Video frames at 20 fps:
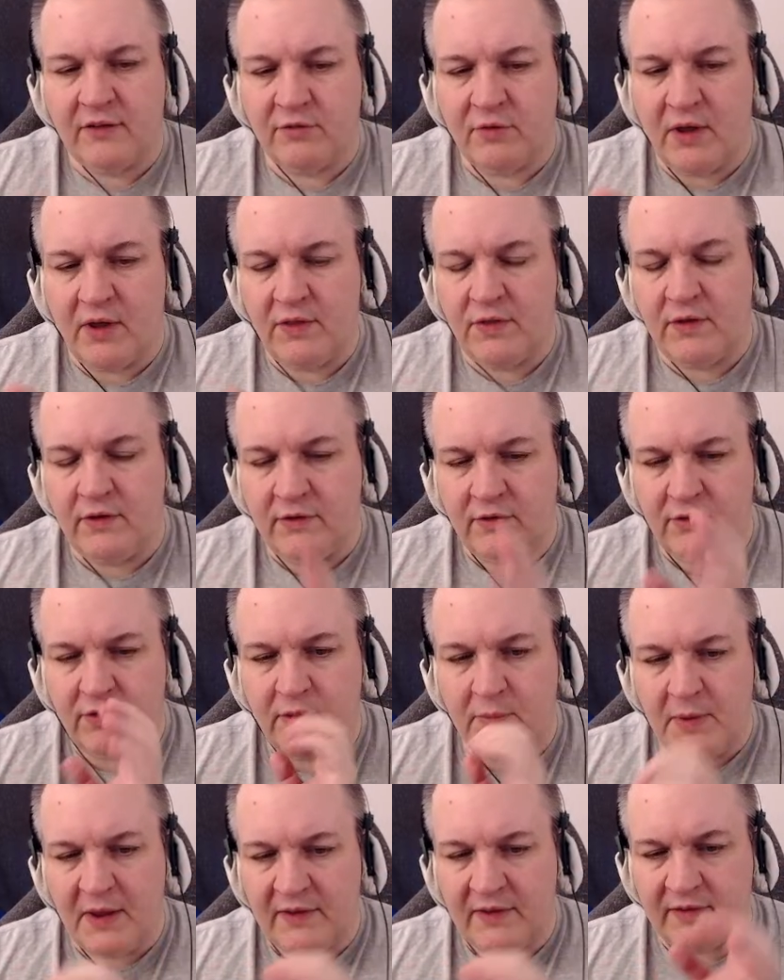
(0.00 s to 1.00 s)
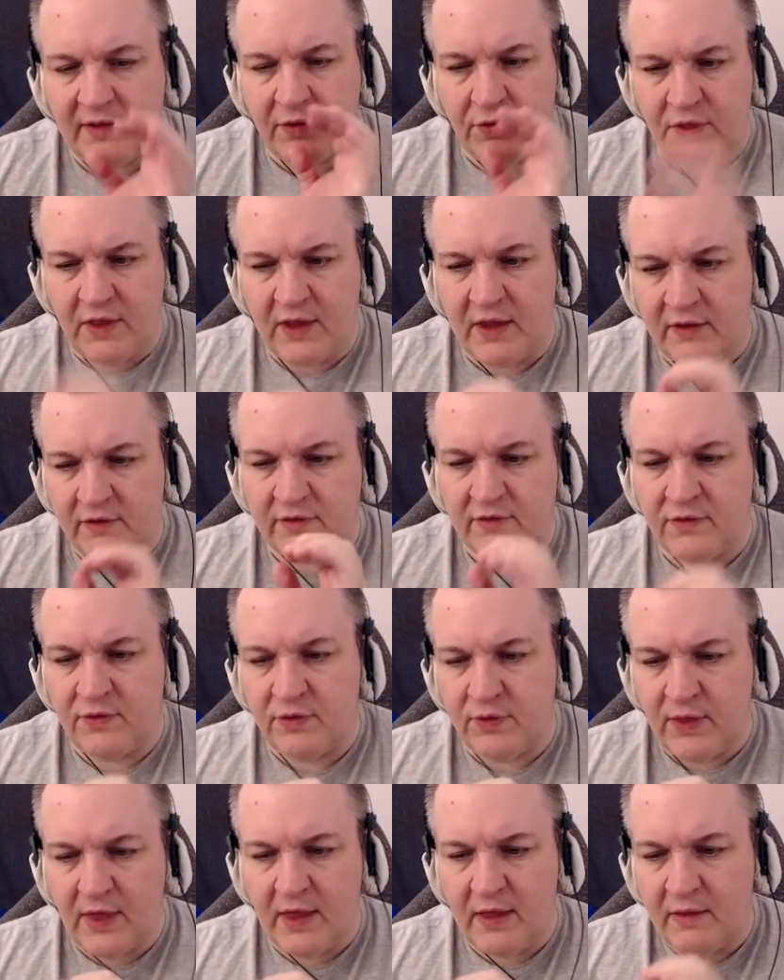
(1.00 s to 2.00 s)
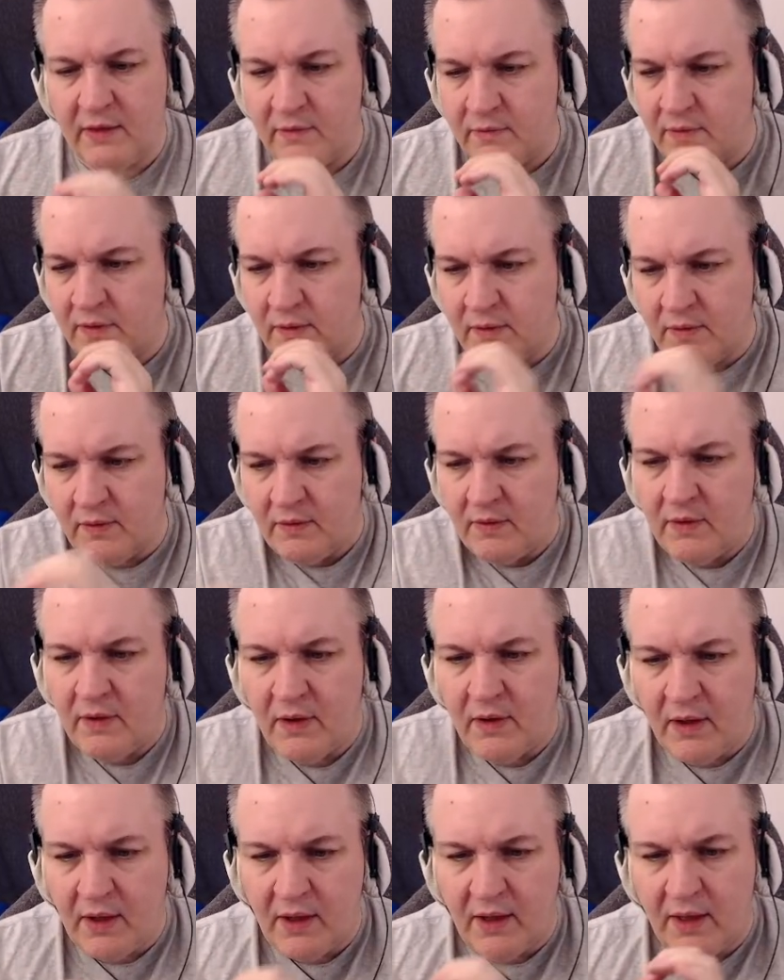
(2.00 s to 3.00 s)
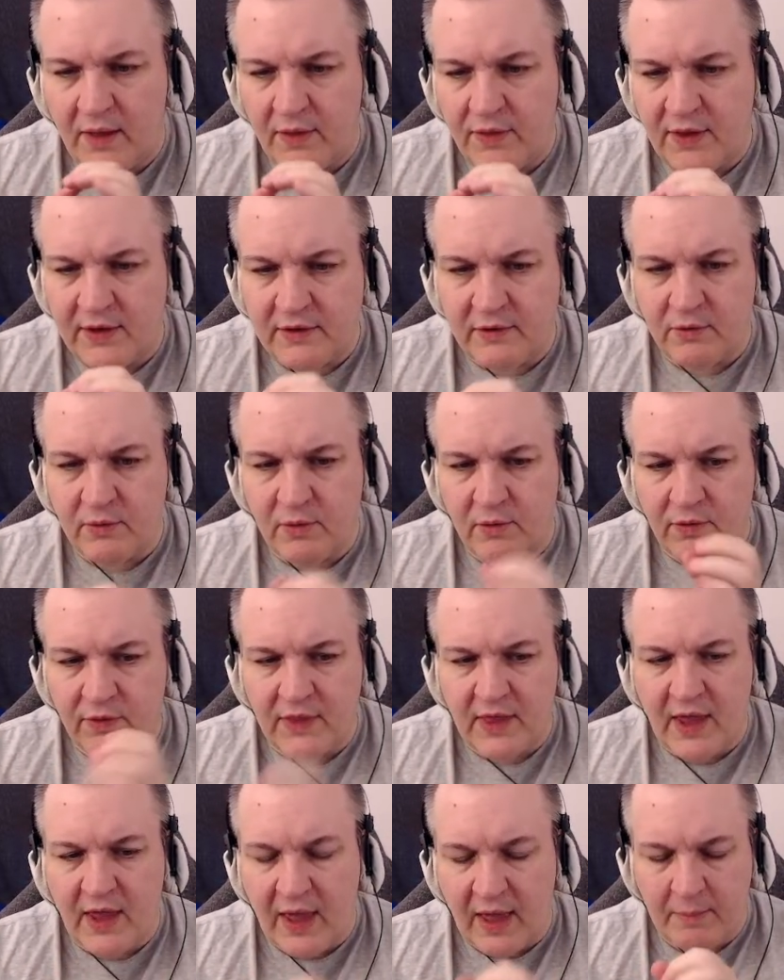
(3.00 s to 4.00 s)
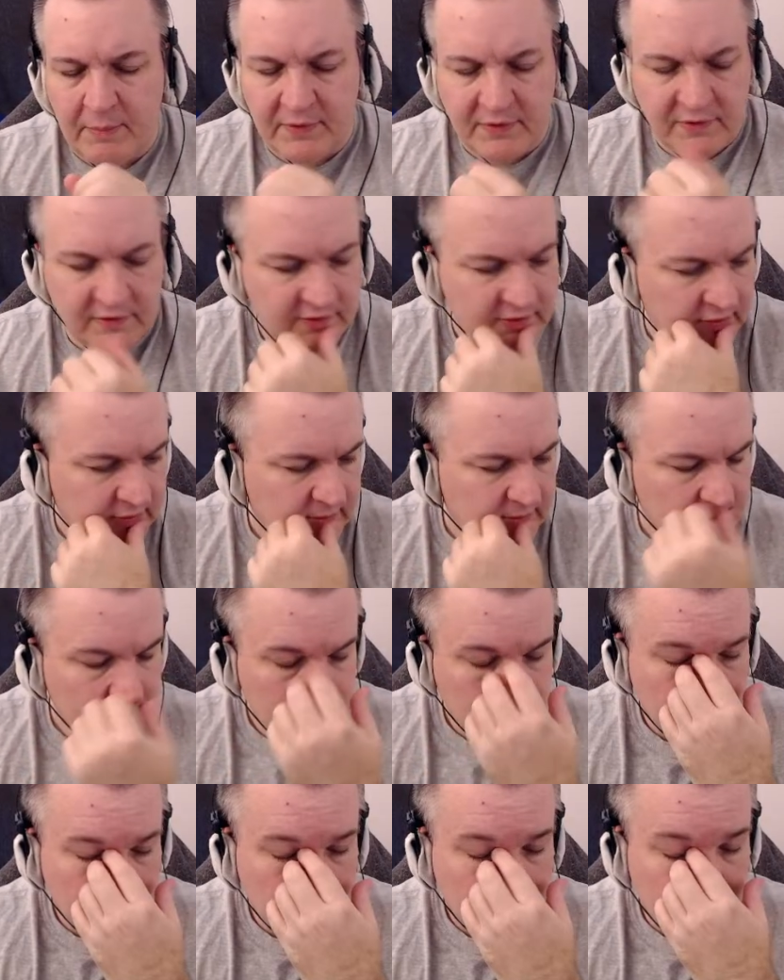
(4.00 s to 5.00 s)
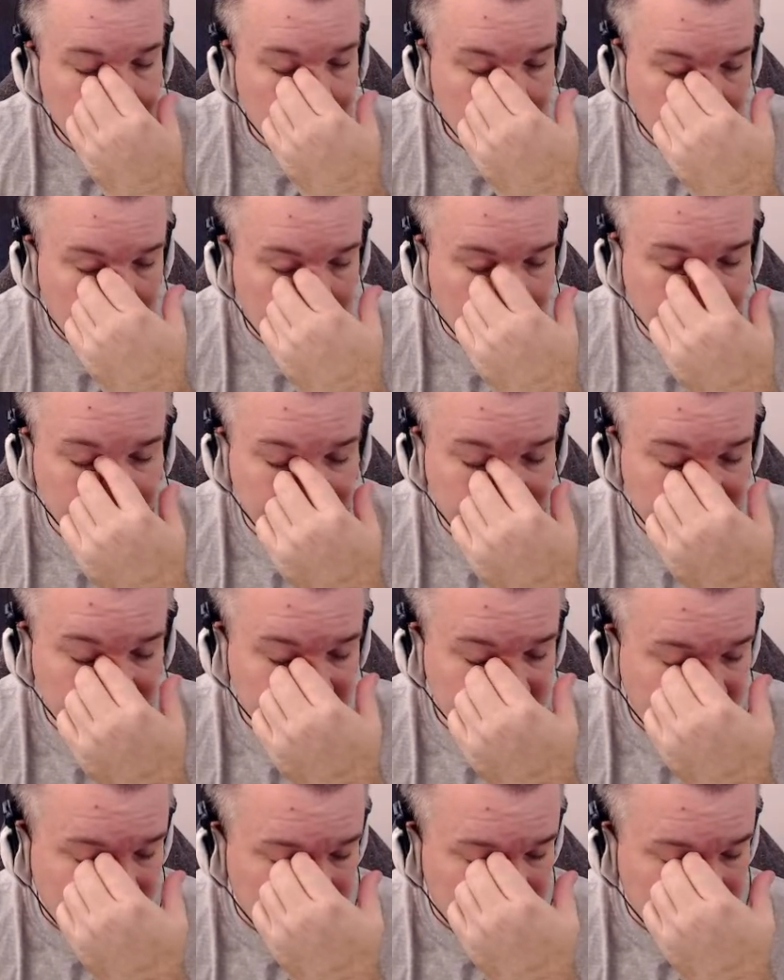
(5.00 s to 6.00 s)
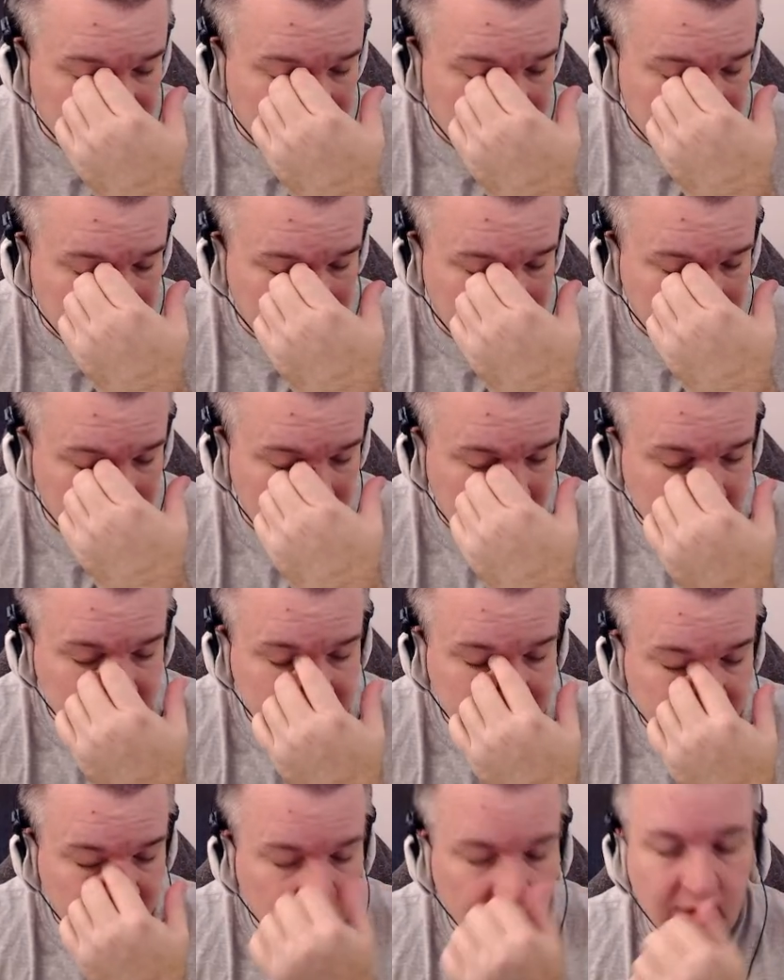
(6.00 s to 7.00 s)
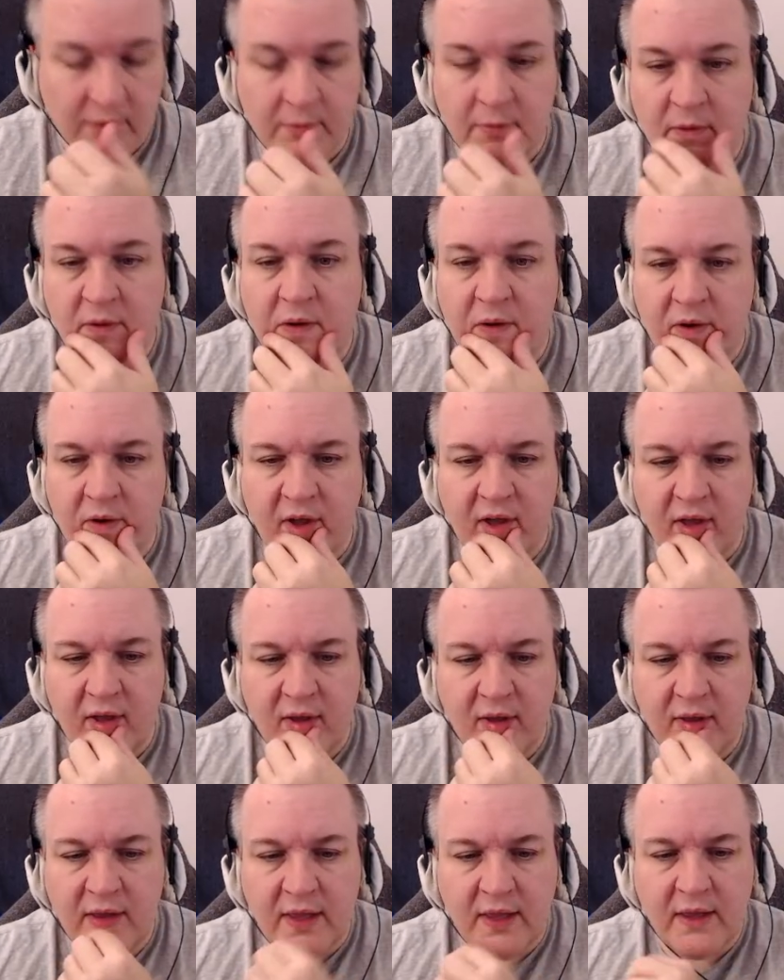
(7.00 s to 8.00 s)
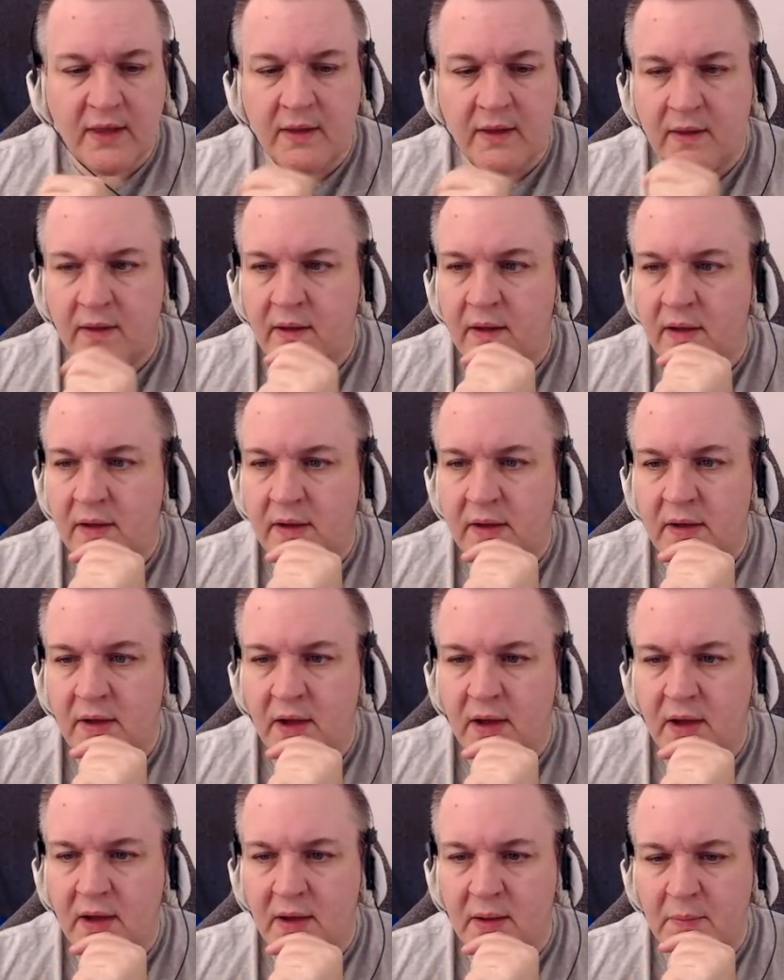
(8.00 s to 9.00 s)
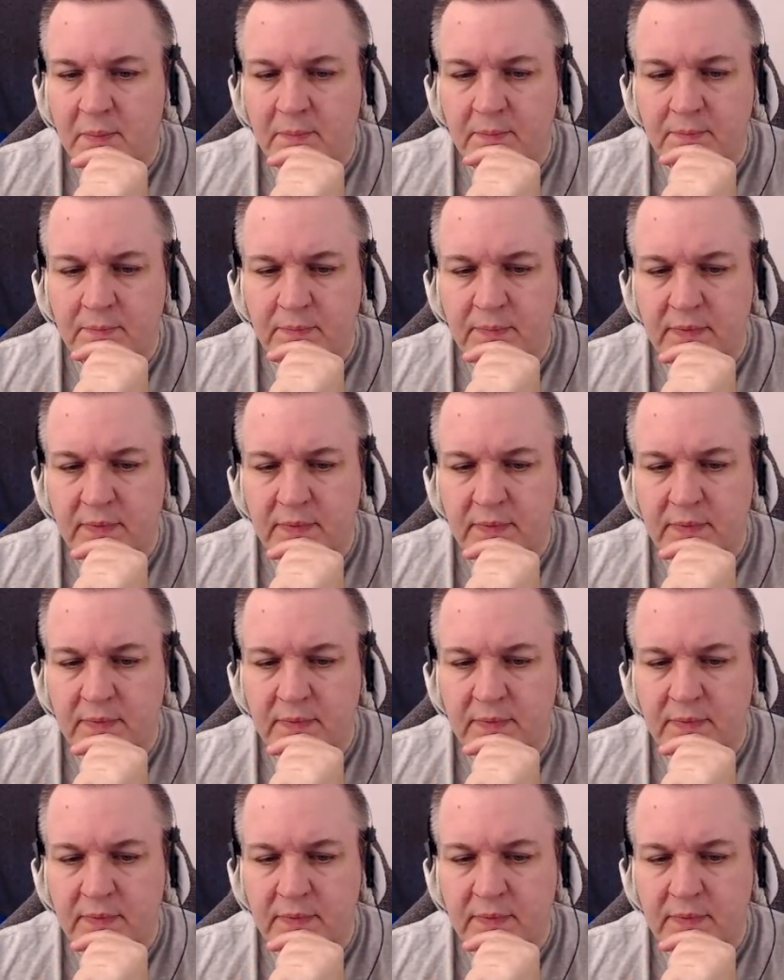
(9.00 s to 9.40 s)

right? These are the basic things that they do that happens in kind of the basic form. Okay, um,